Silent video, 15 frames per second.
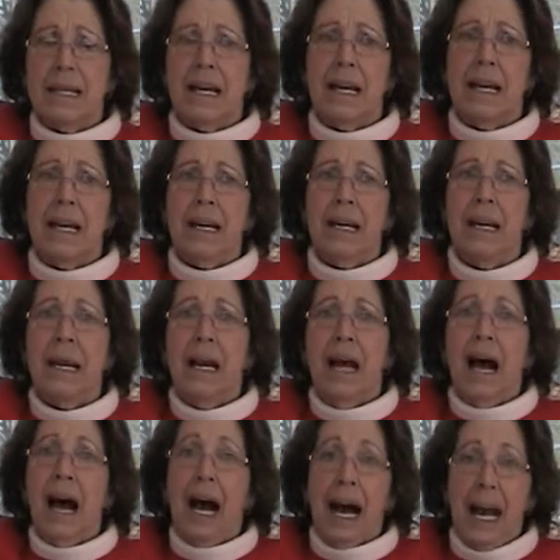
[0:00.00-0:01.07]
And
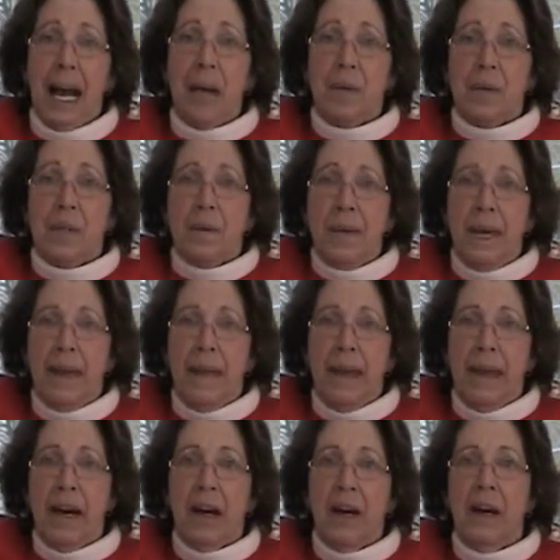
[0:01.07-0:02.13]
I happened to be
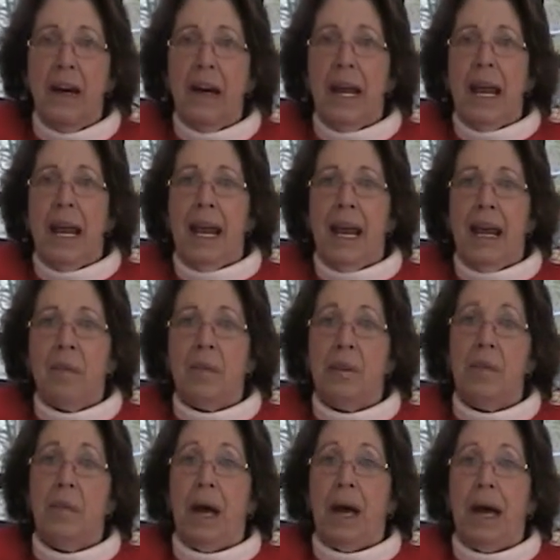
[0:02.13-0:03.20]
there and
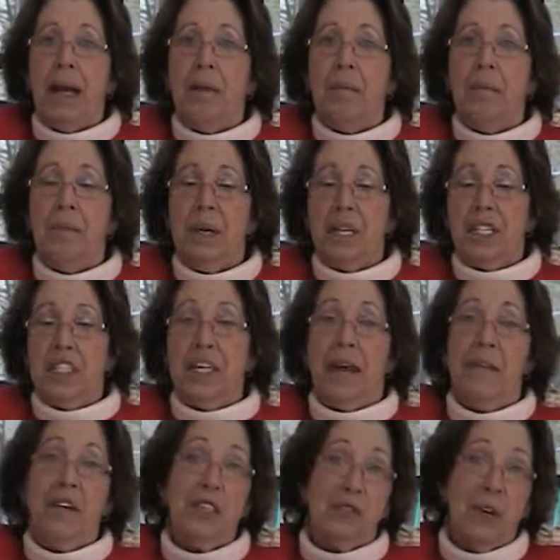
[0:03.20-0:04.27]
with my big
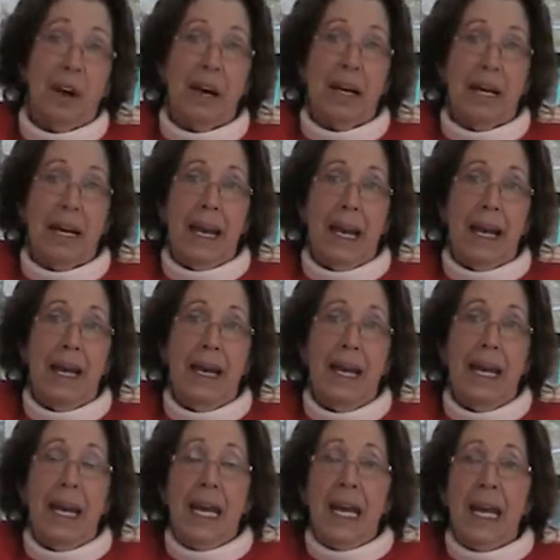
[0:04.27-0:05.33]
Chevy truck, and
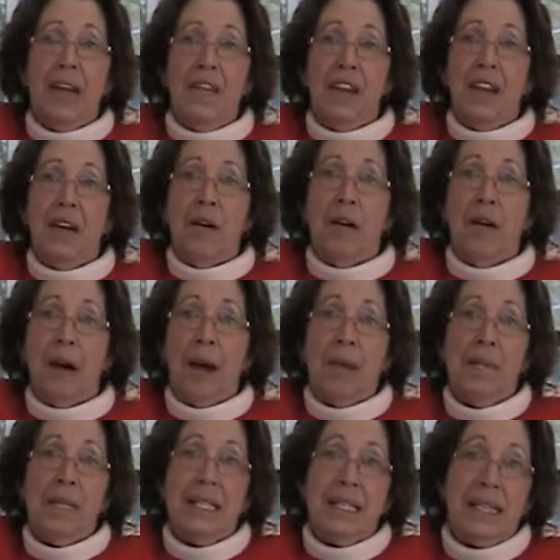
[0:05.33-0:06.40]
even though
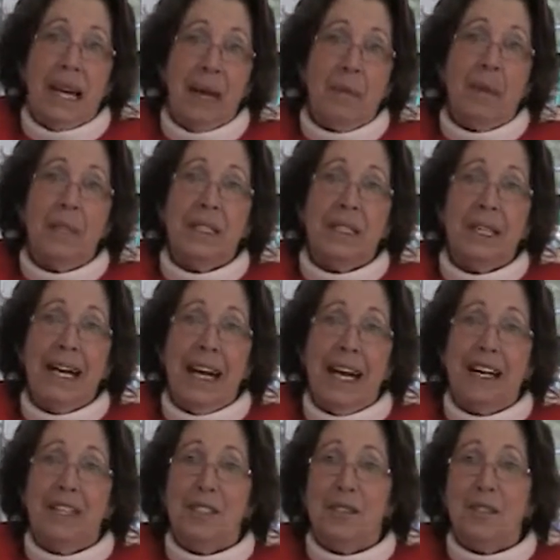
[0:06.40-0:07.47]
I'm disabled and I
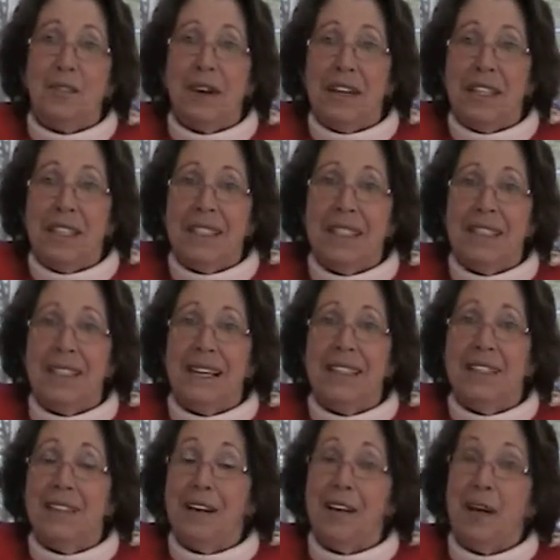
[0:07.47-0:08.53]
had 2 crutches, I
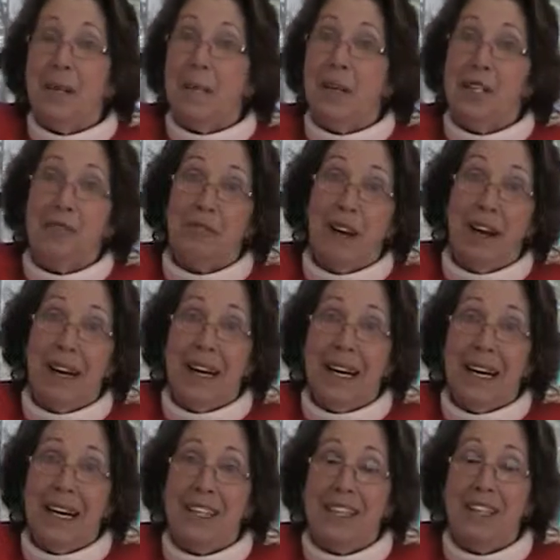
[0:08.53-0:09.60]
still had a big truck,
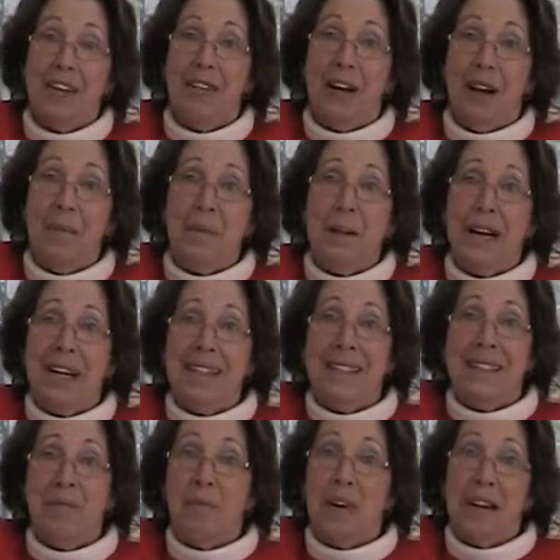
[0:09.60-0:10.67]
and I showed up and I
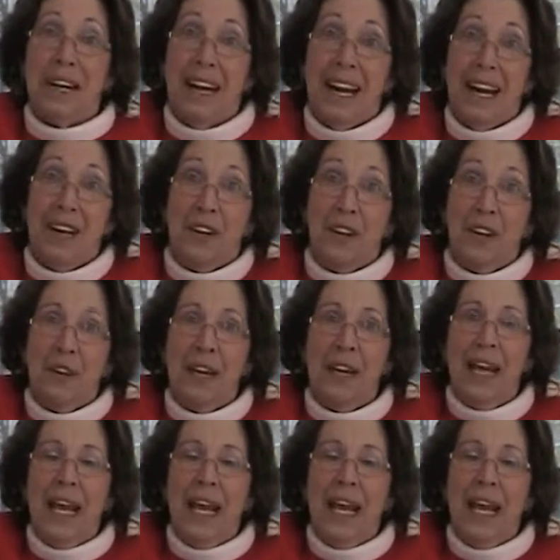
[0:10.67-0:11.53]
said, what can I do?